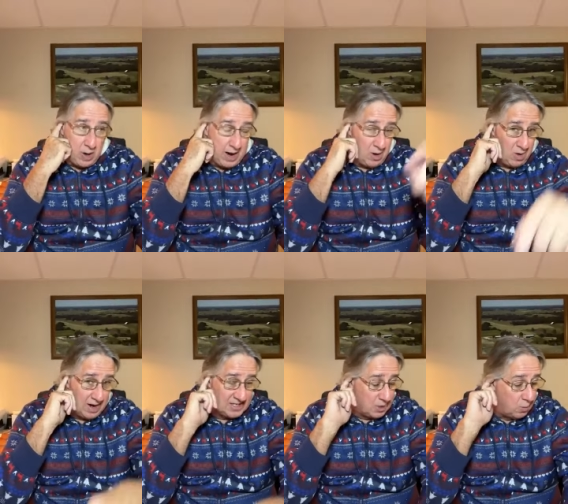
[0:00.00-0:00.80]
right
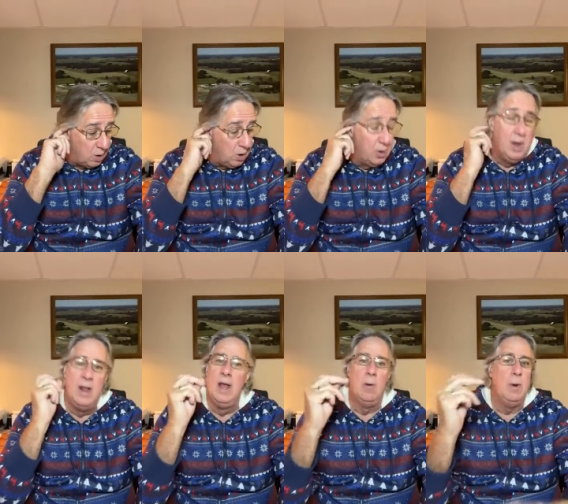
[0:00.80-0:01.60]
across the road.
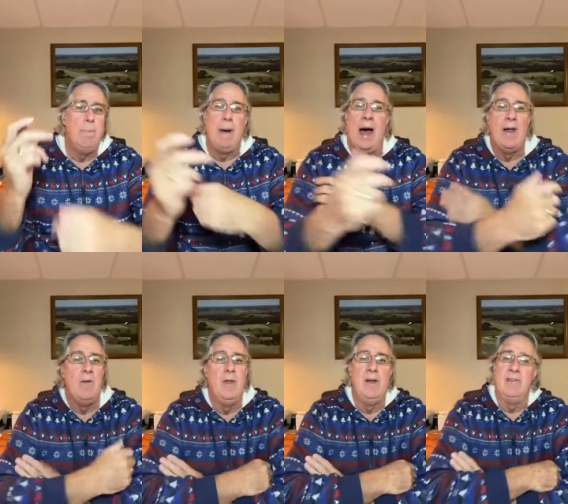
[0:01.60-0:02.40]
We
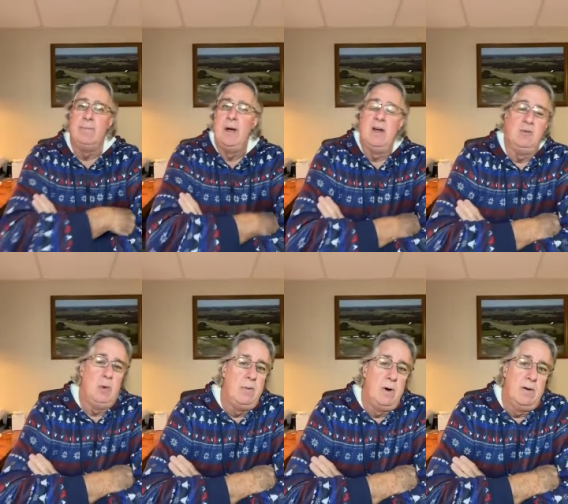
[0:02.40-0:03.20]
battle this because
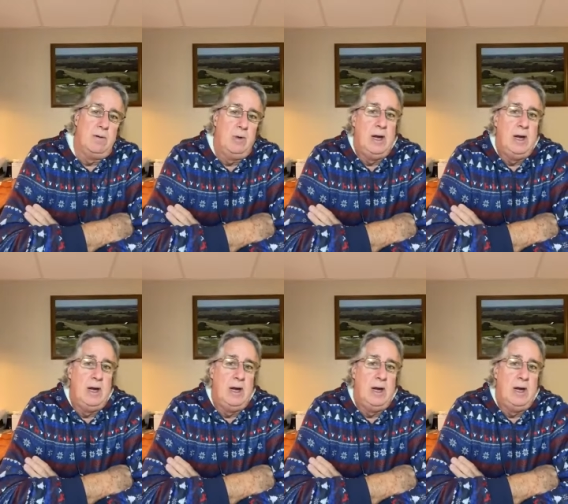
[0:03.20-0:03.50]
we were,